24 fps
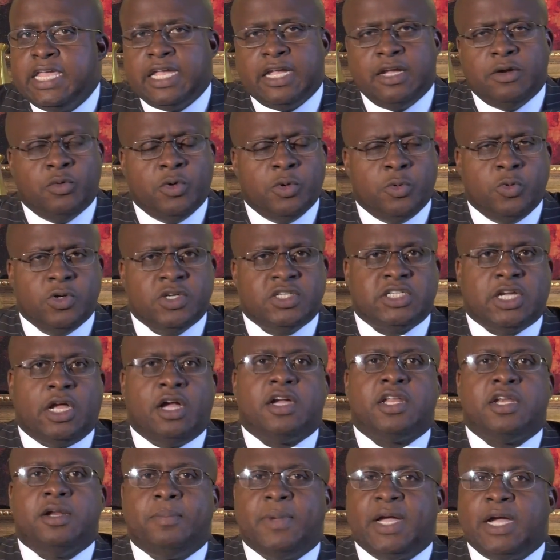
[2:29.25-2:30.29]
And when we're
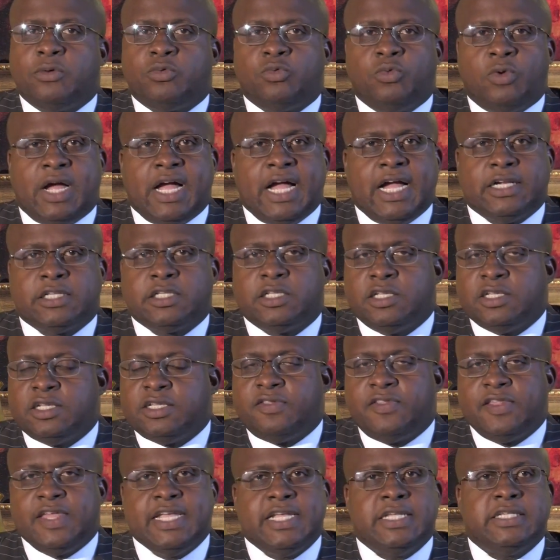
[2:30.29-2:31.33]
talking about rock, the
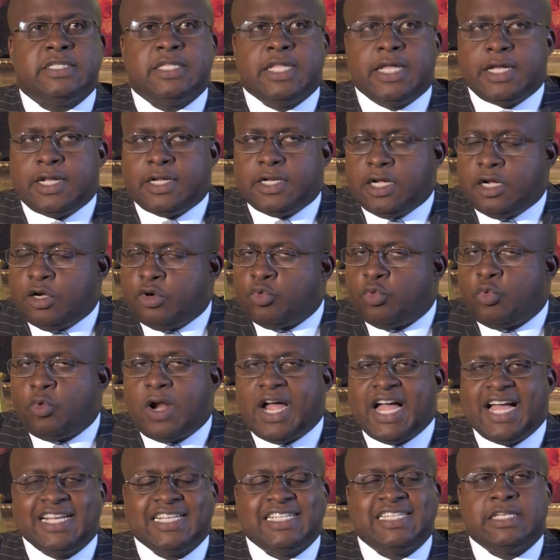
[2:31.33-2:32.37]
things that a
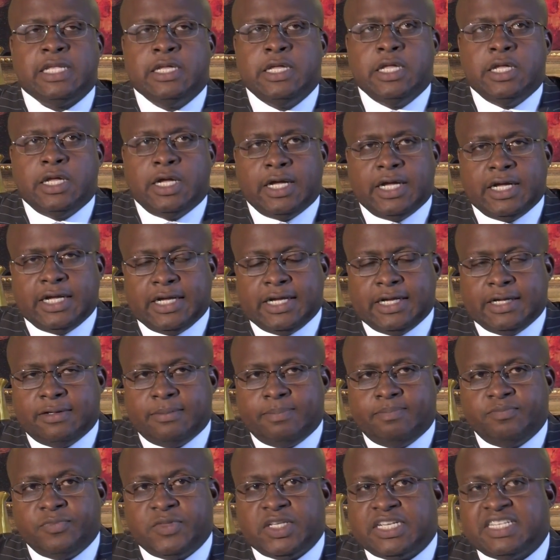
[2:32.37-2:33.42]
rock
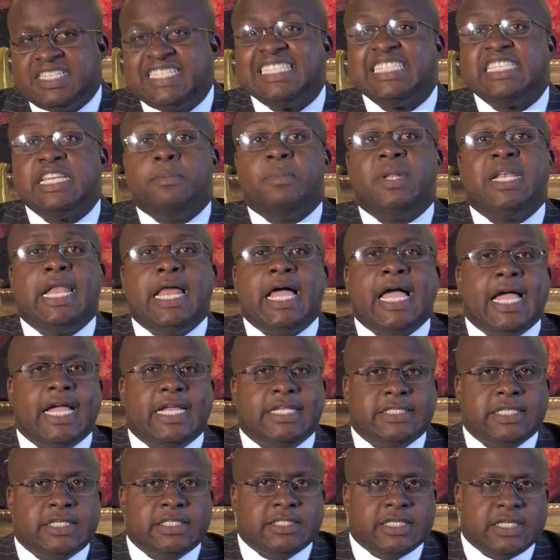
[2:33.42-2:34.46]

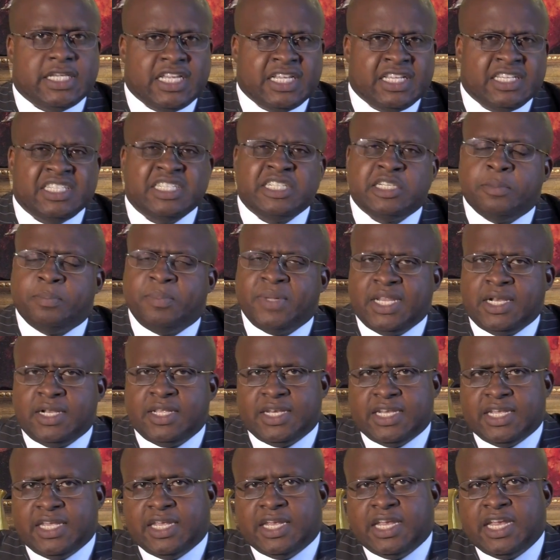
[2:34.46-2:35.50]
symbolizes is
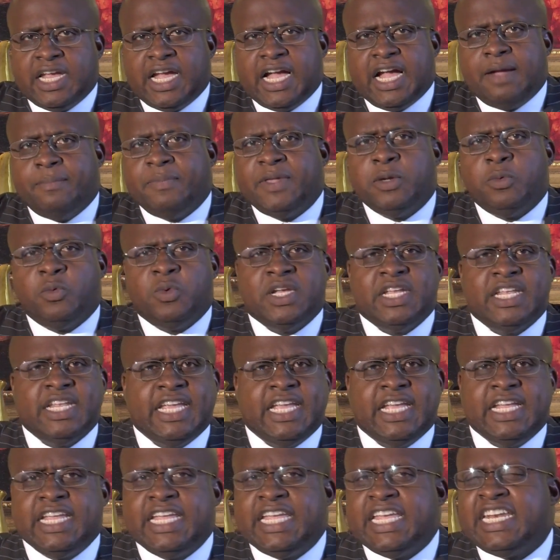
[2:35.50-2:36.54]
stability. I mean, when
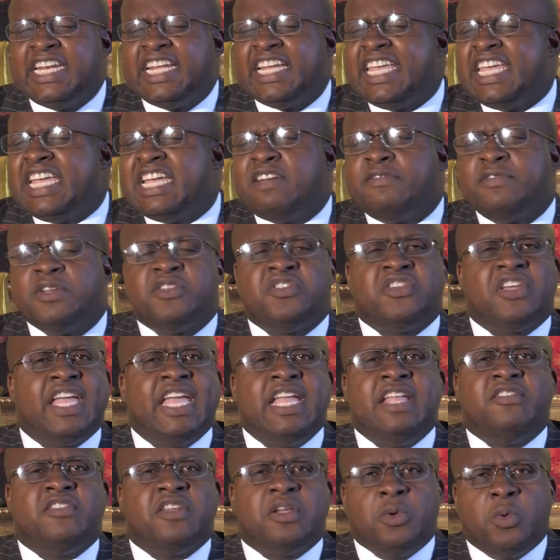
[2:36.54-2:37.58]
in an
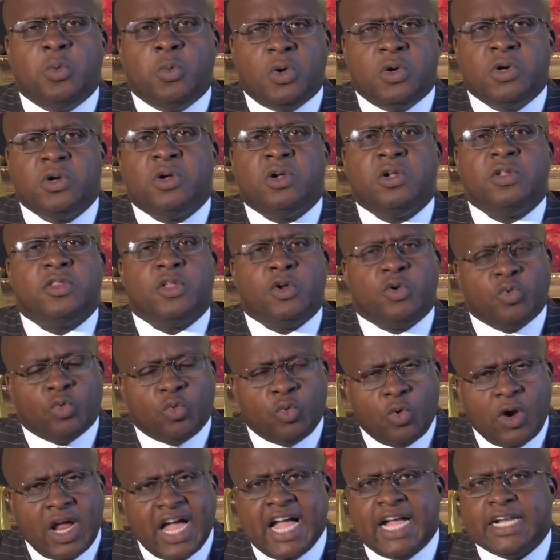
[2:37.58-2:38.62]
ever-changing world, the
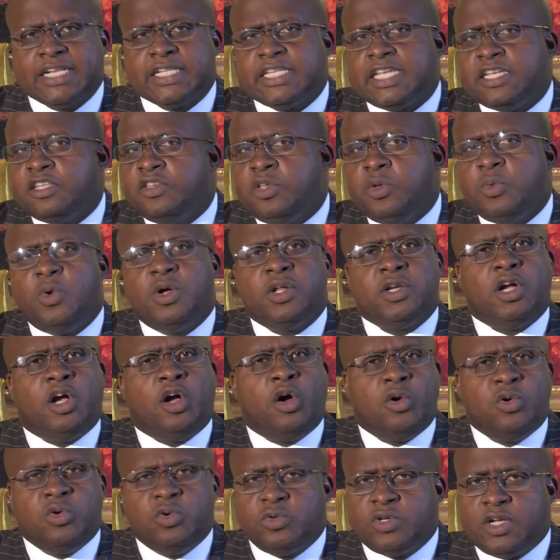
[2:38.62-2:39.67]
rock that you want to
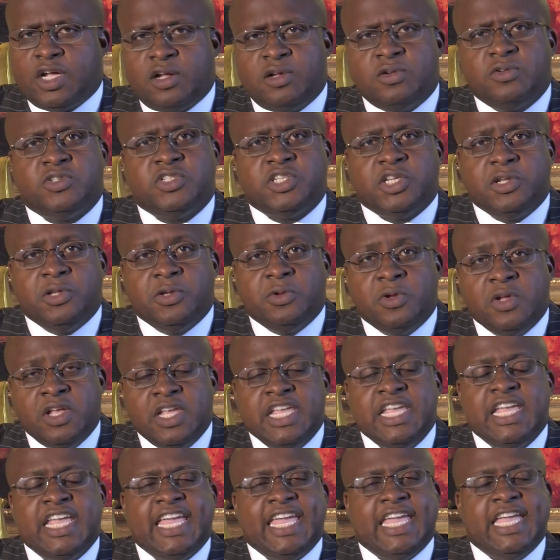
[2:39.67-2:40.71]
hold on to
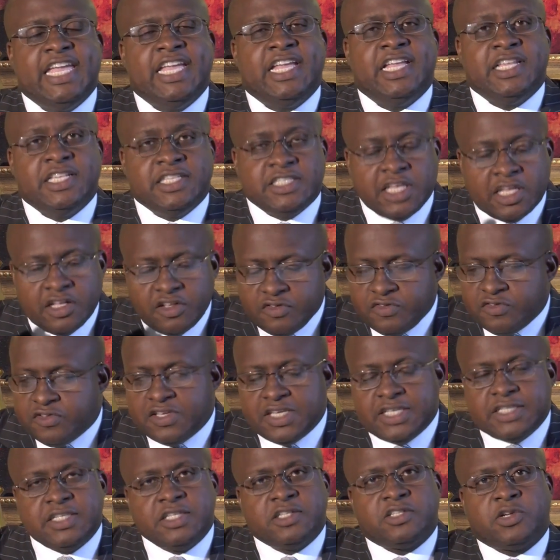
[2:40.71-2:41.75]
is
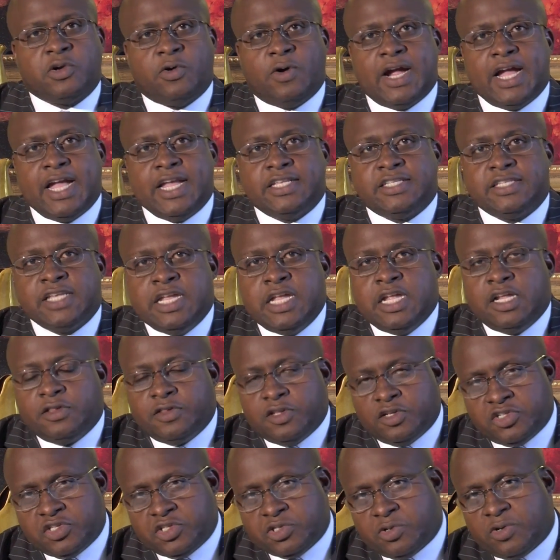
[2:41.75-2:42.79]
Jesus Christ.
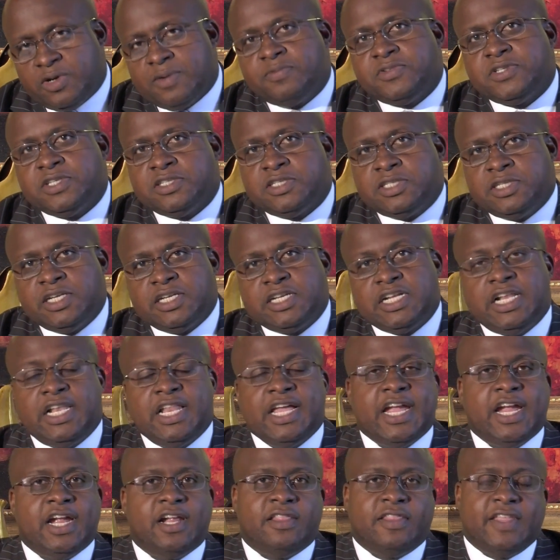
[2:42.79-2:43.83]
The scriptures
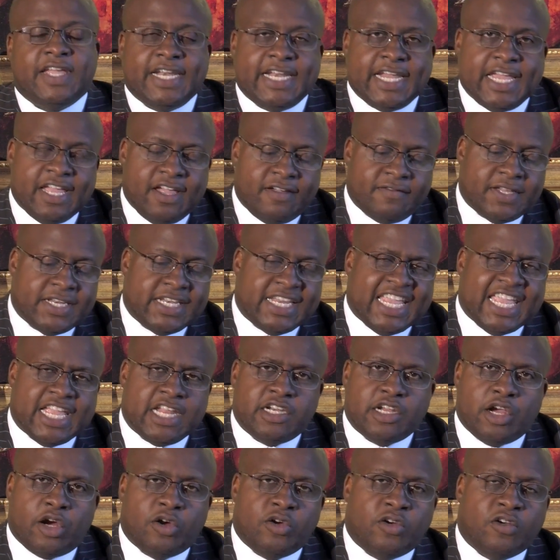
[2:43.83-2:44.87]
declare that heaven
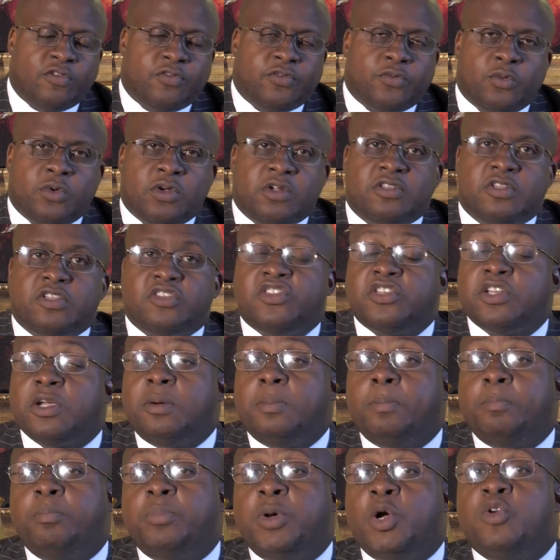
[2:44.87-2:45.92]
and earth shall
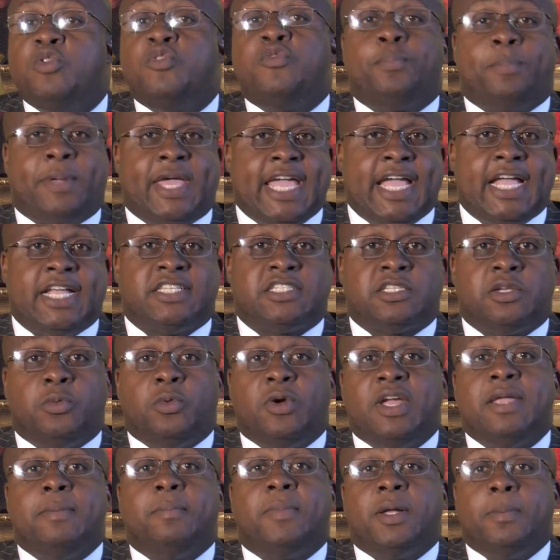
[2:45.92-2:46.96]
both pass
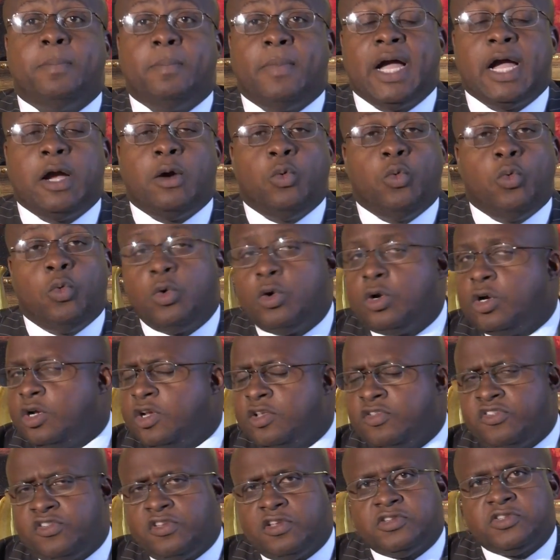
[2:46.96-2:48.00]
away, but my
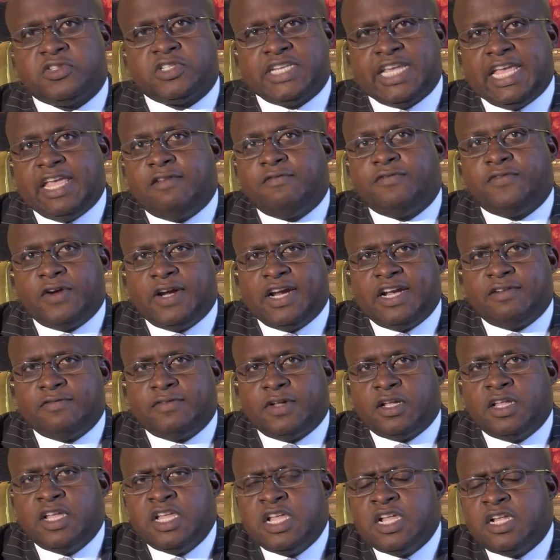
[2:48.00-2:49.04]
word shall stand
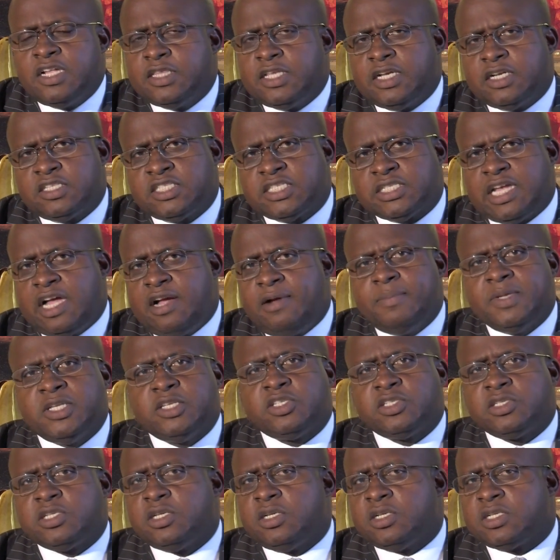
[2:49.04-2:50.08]
forever. The
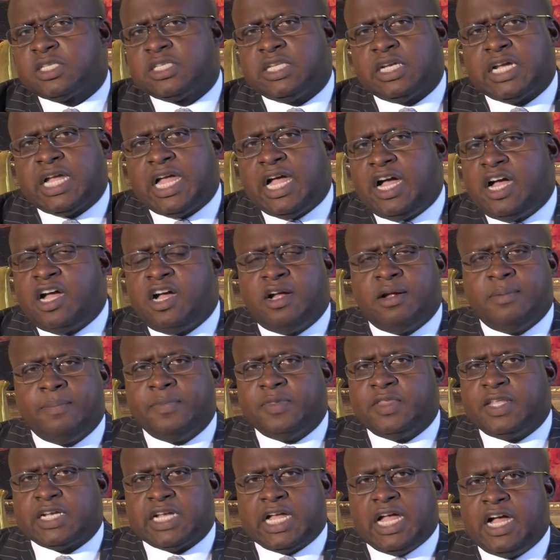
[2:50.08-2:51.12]
psalmist took
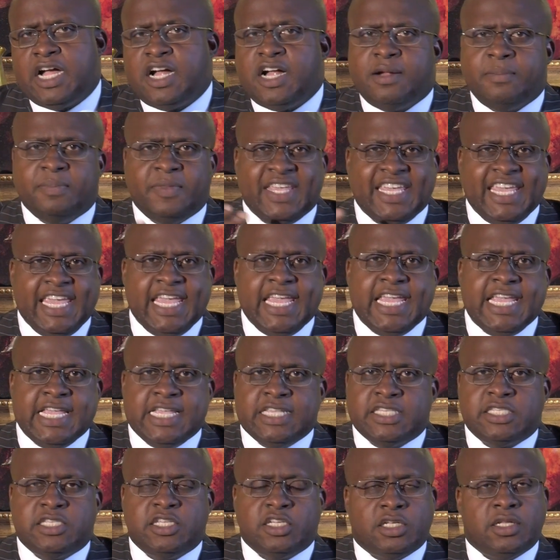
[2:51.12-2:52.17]
the
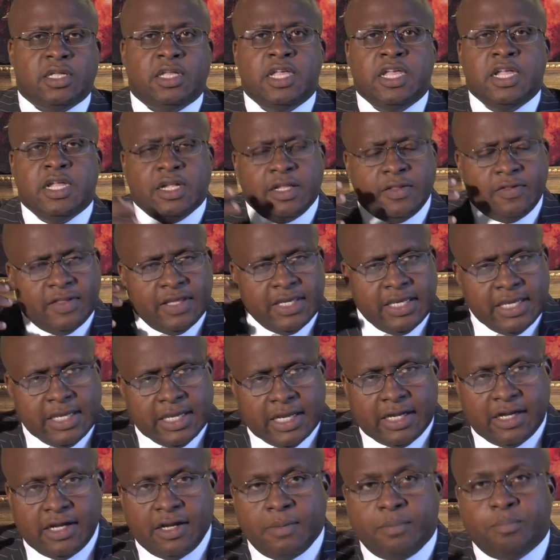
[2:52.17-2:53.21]
ease,
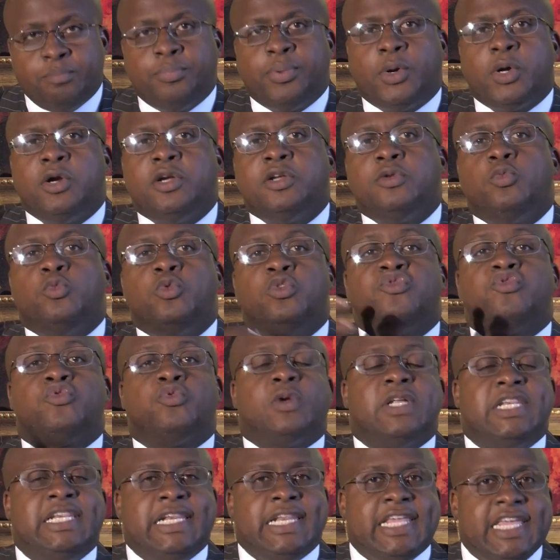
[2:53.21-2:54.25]
the burden was
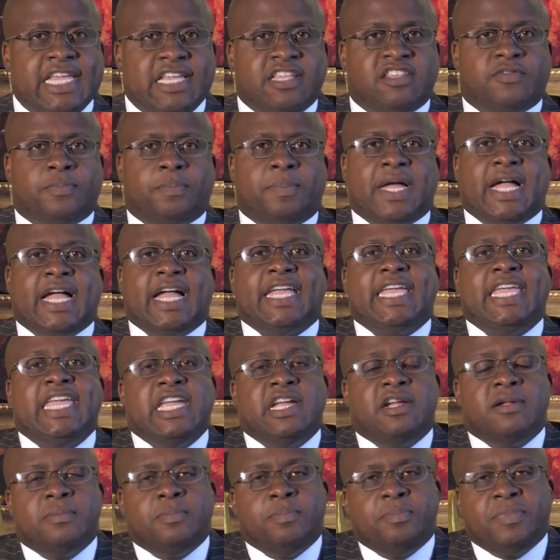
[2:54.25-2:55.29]
released by
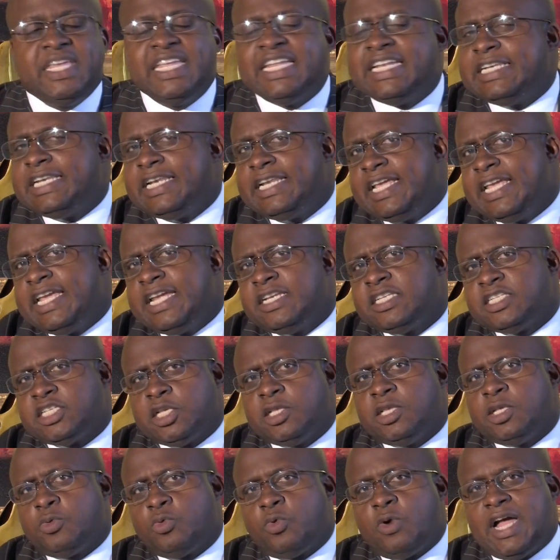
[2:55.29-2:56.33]
him being led
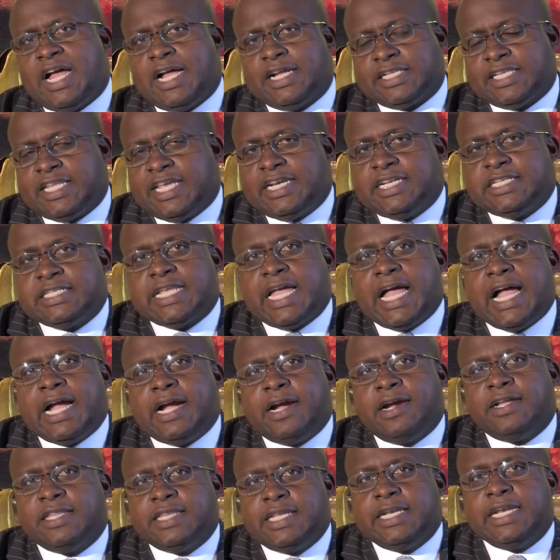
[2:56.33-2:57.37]
to the rock that is
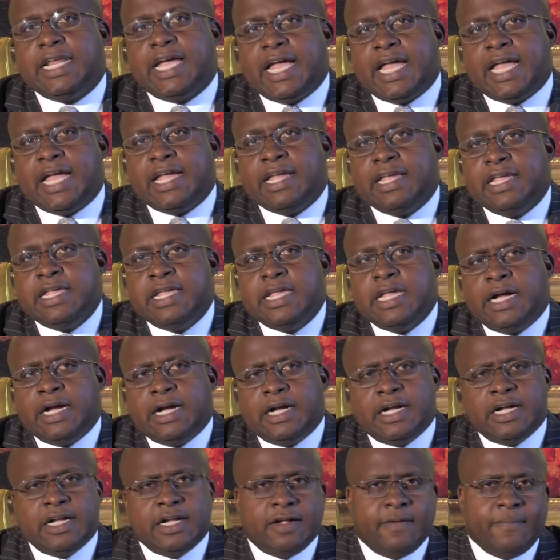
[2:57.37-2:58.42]
higher than I.
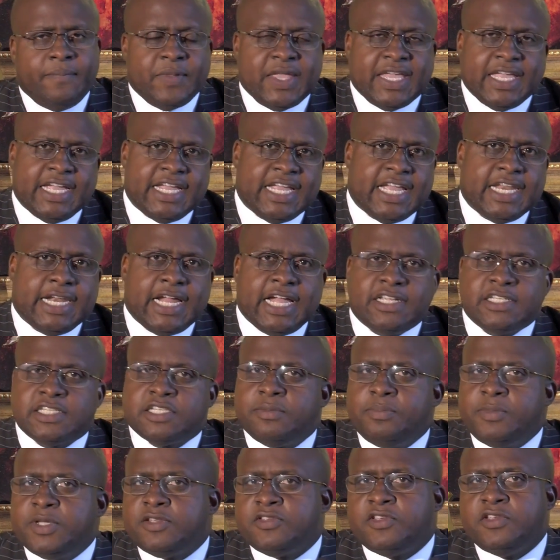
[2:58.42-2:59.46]
And I
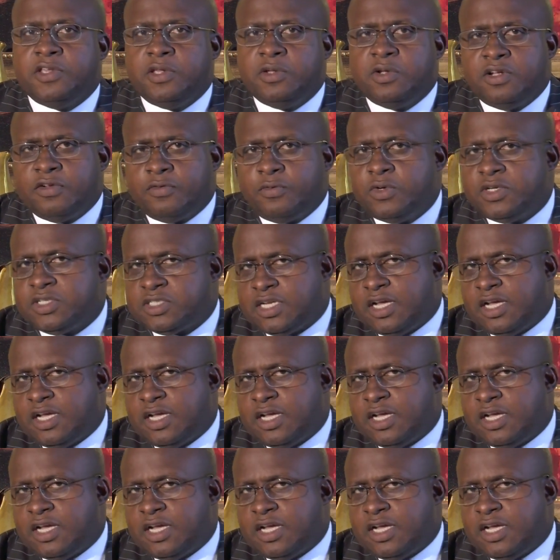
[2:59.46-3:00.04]
submit to you, if we're